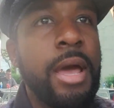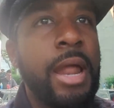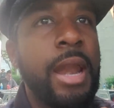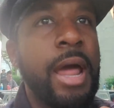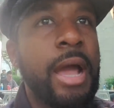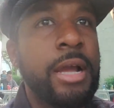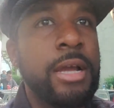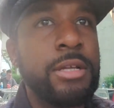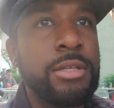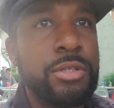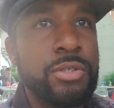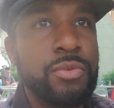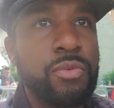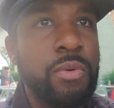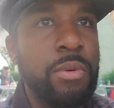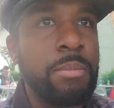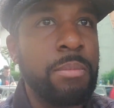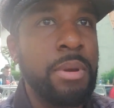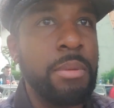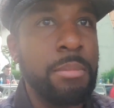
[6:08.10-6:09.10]
And I could just
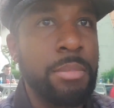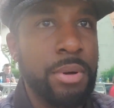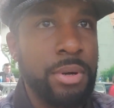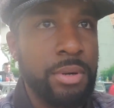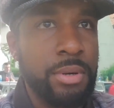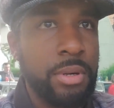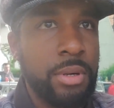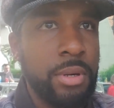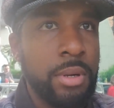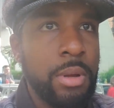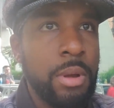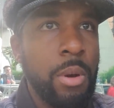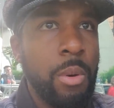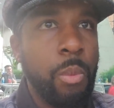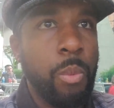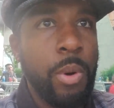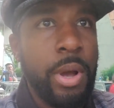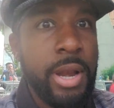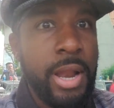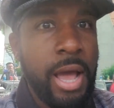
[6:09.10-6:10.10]
remember
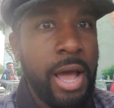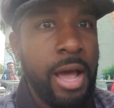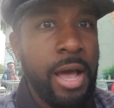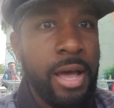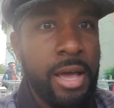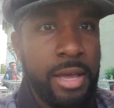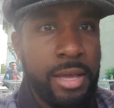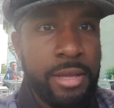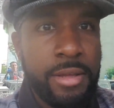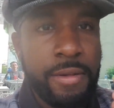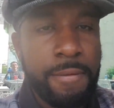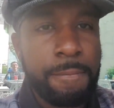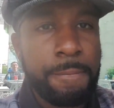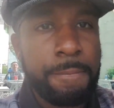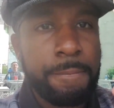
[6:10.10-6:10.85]
when I